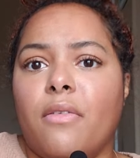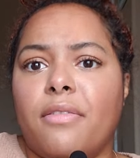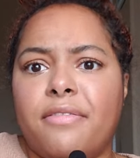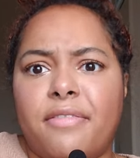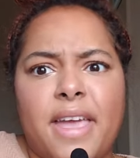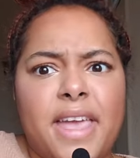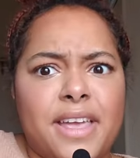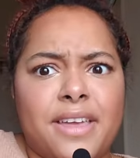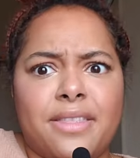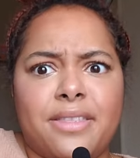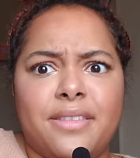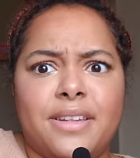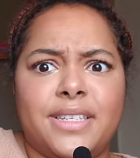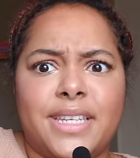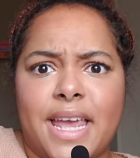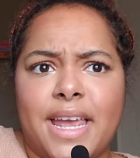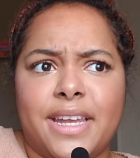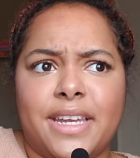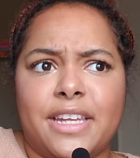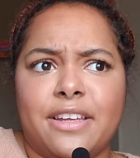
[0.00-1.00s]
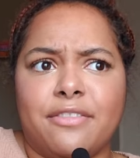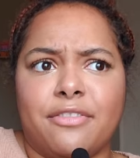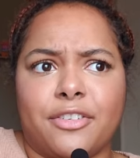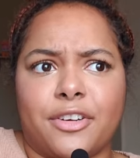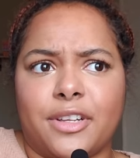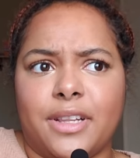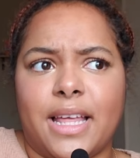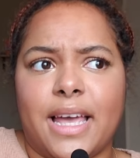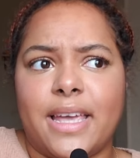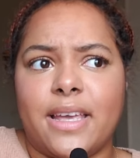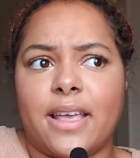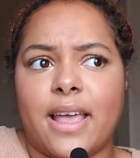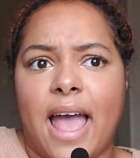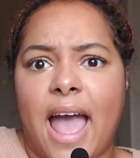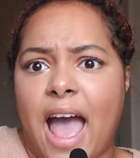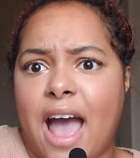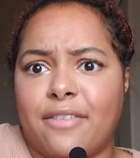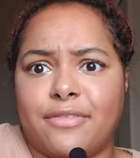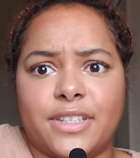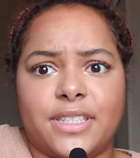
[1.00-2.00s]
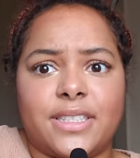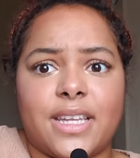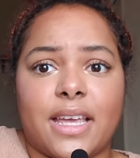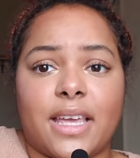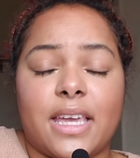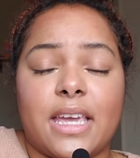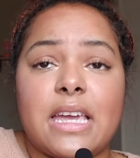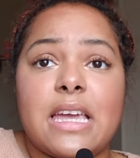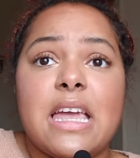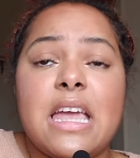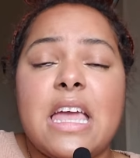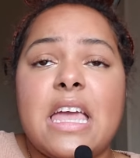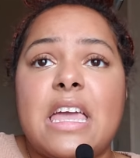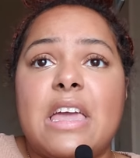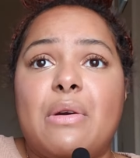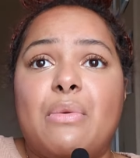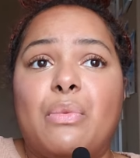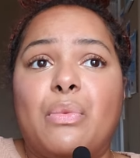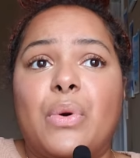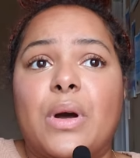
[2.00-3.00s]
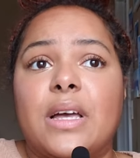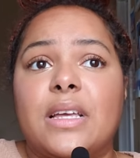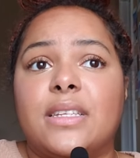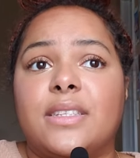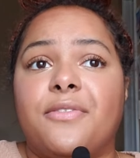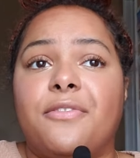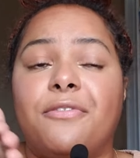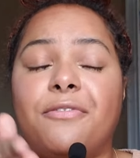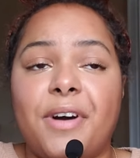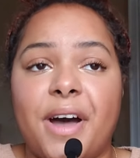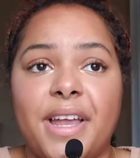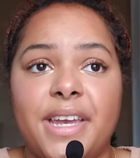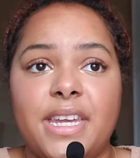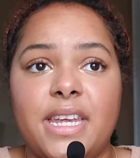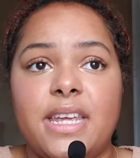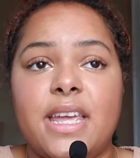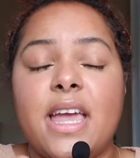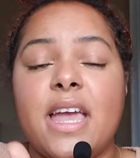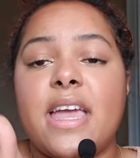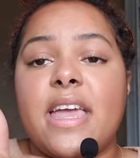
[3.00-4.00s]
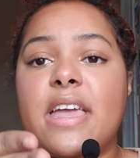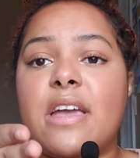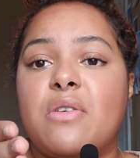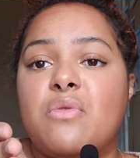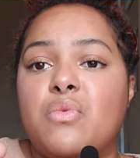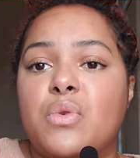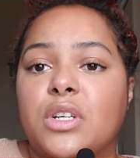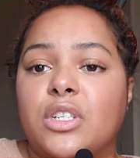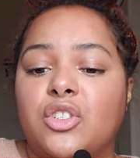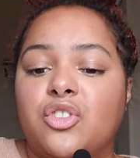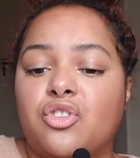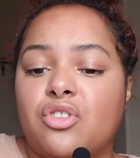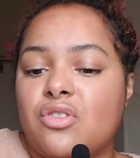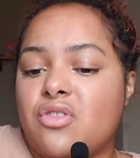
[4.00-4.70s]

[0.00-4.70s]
fake dating for like half a second. It was funny. It was